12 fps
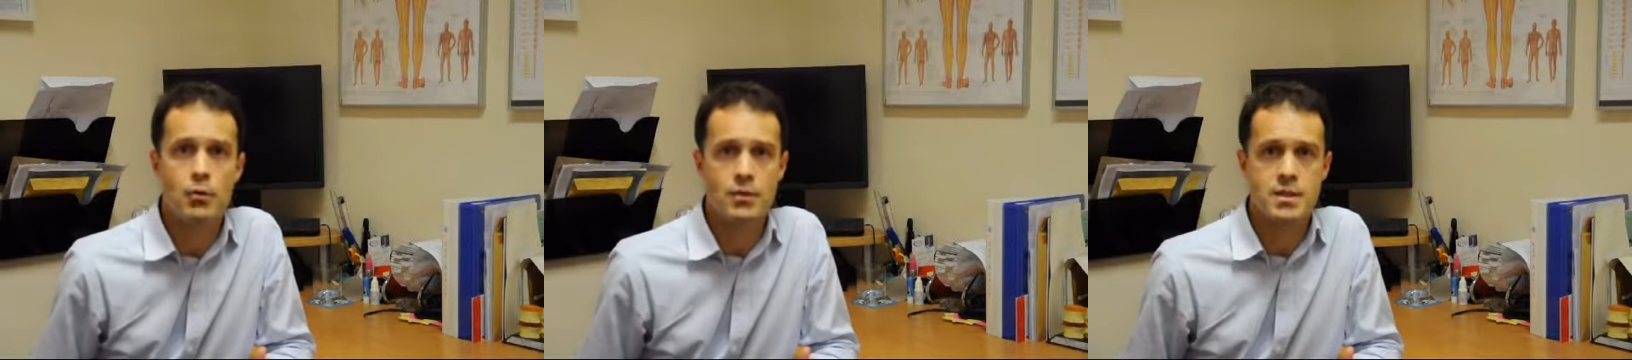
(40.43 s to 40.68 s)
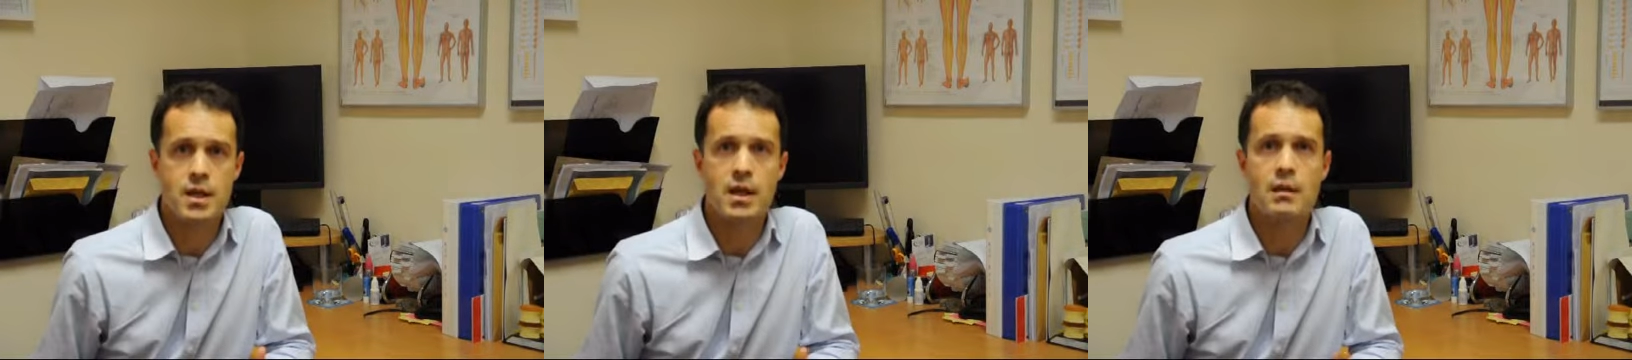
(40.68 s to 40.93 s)

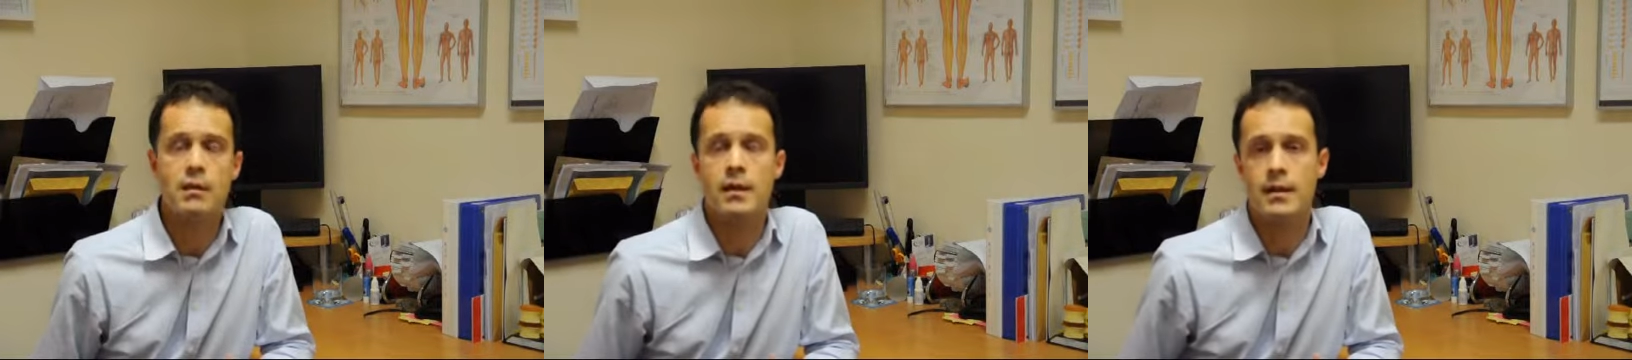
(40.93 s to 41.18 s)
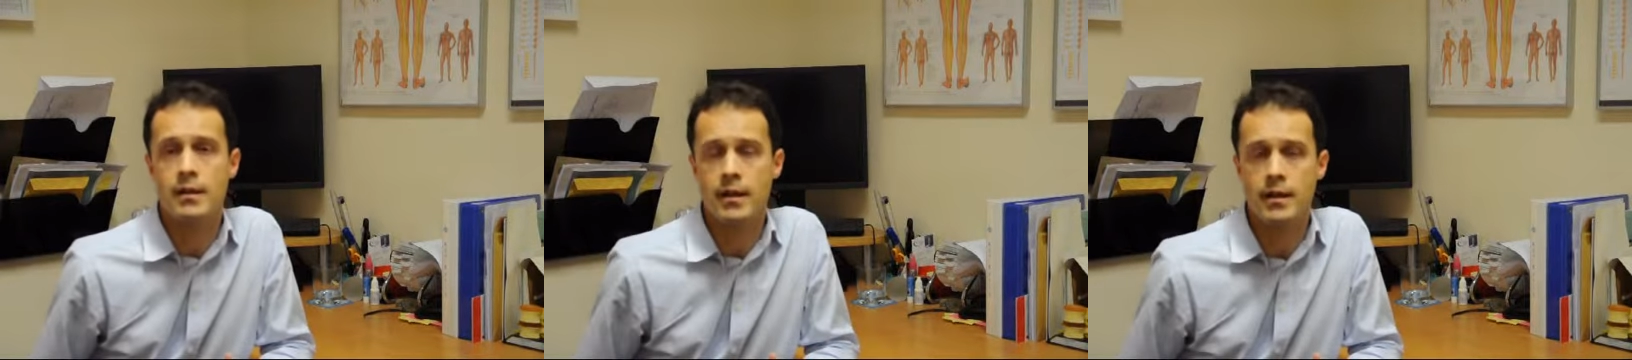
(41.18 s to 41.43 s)
more dull
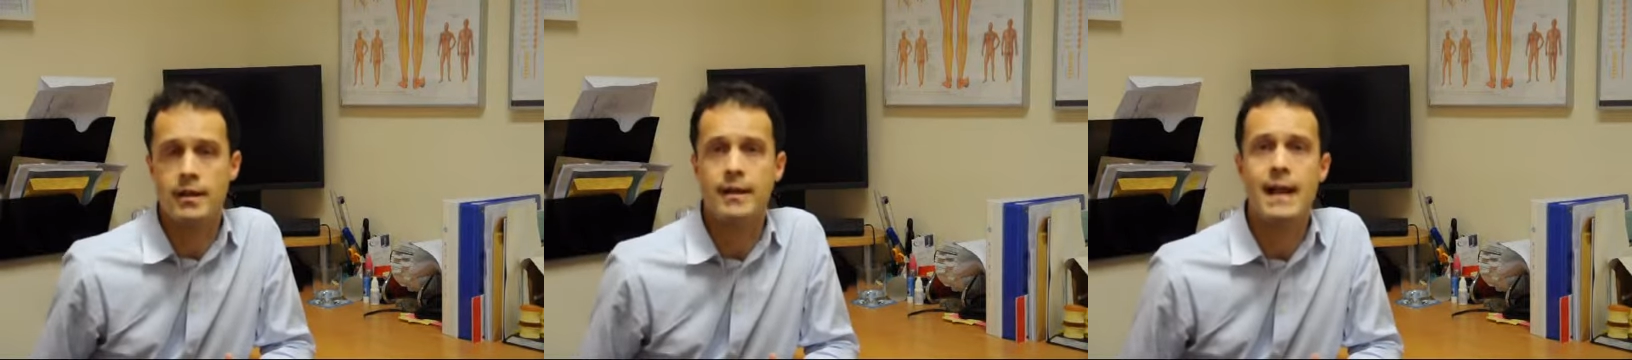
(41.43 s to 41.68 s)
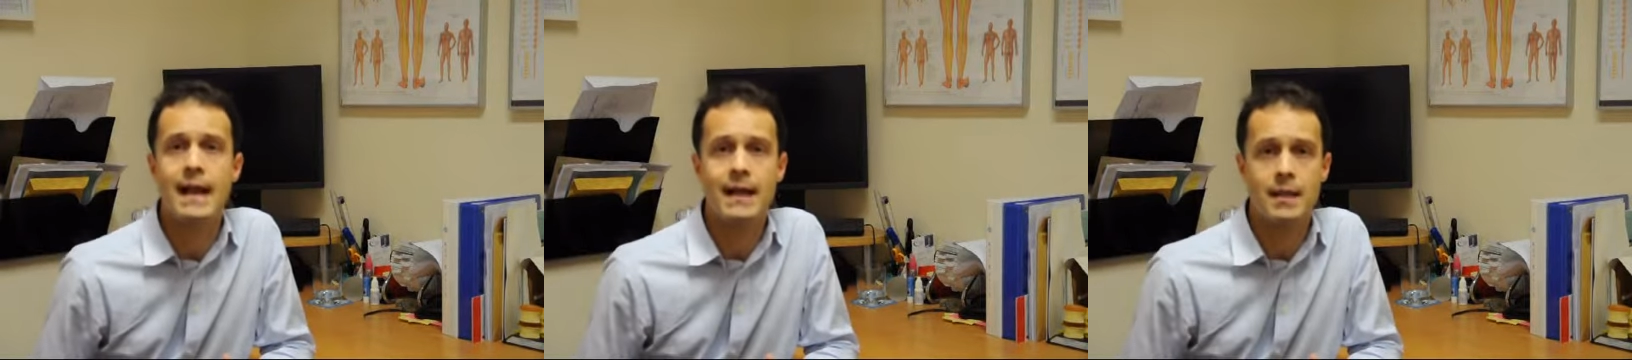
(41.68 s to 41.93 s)
and
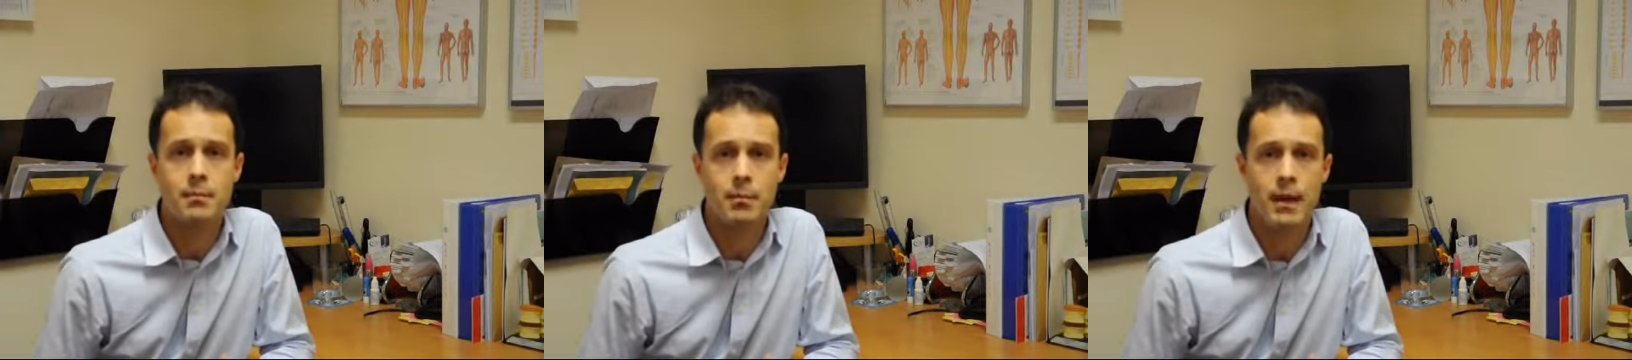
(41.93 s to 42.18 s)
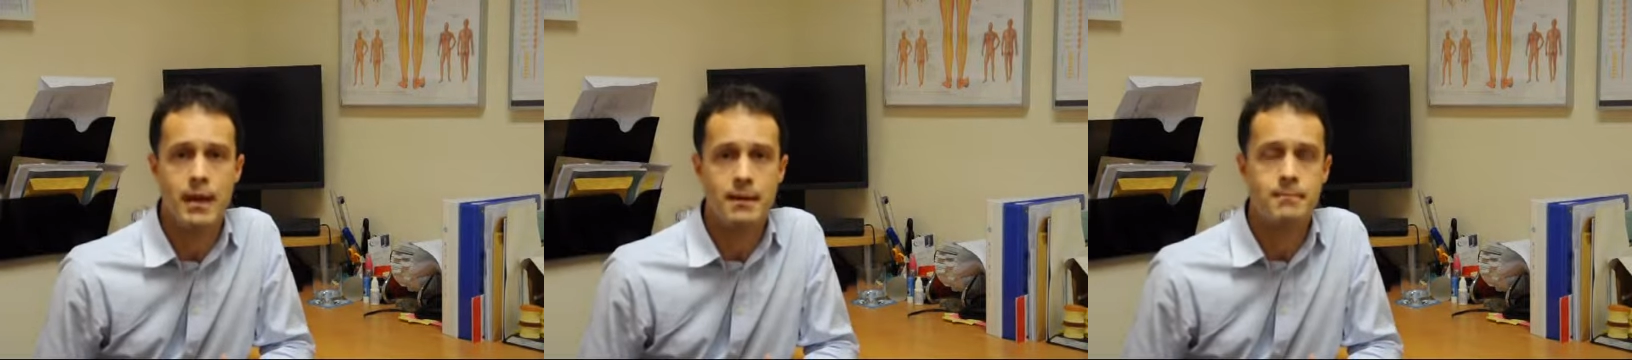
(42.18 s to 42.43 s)
nagging
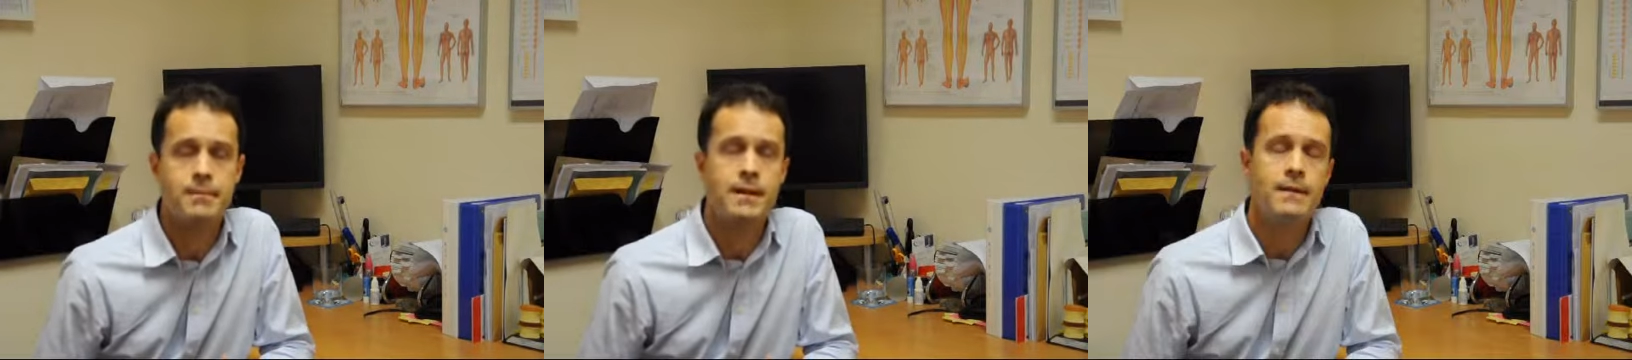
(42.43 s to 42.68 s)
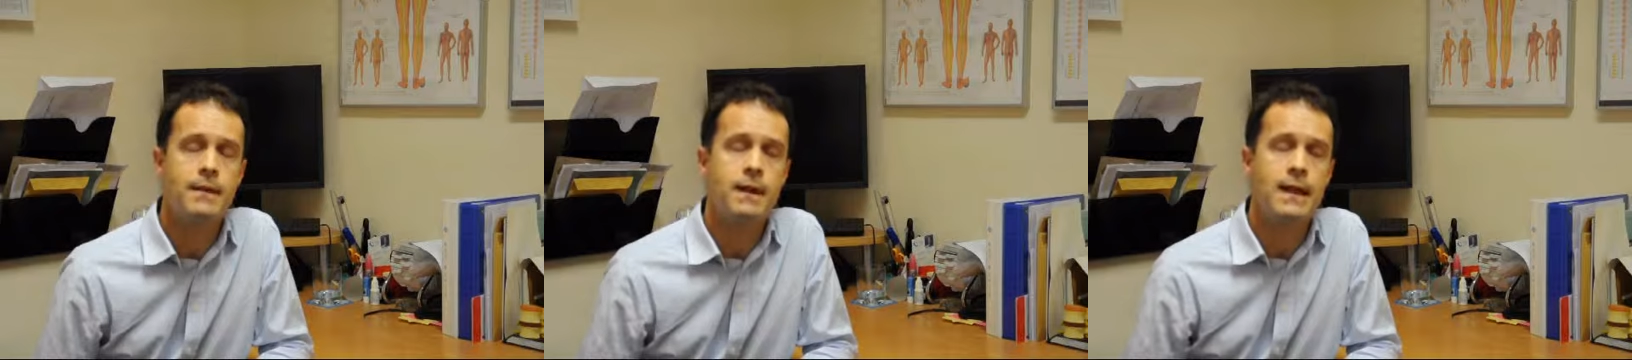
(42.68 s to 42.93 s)
pain
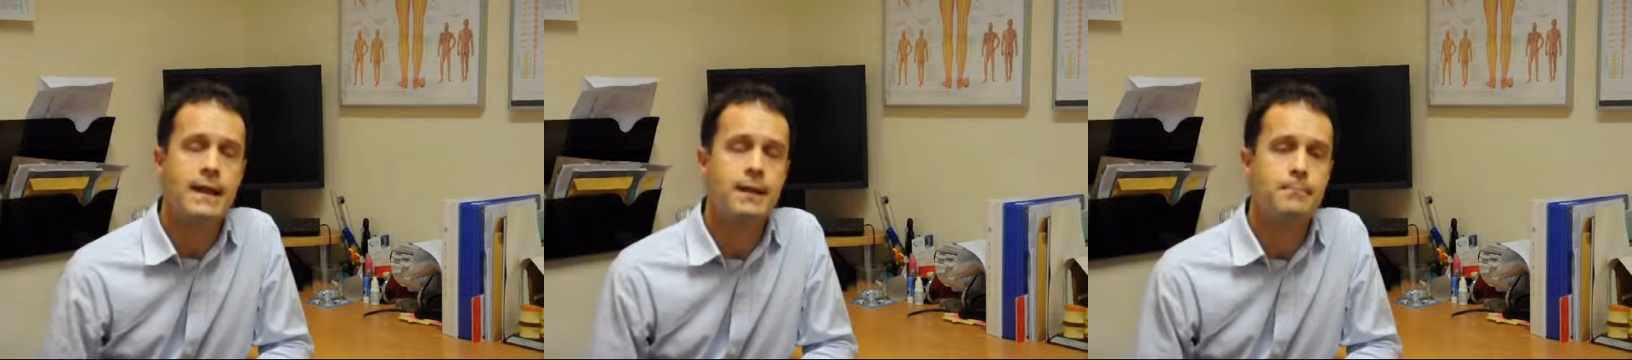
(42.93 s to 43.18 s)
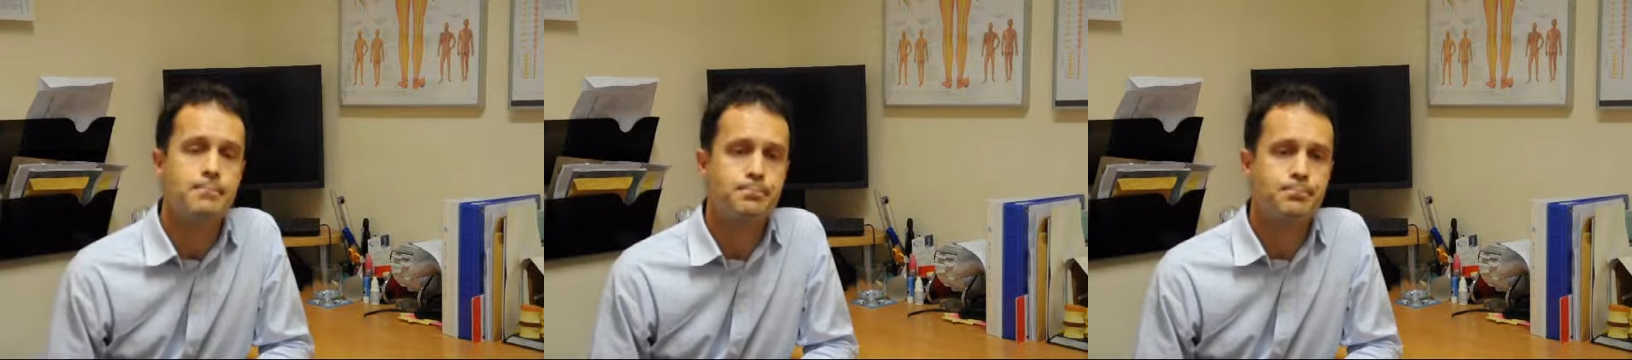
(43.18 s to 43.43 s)
in the leg.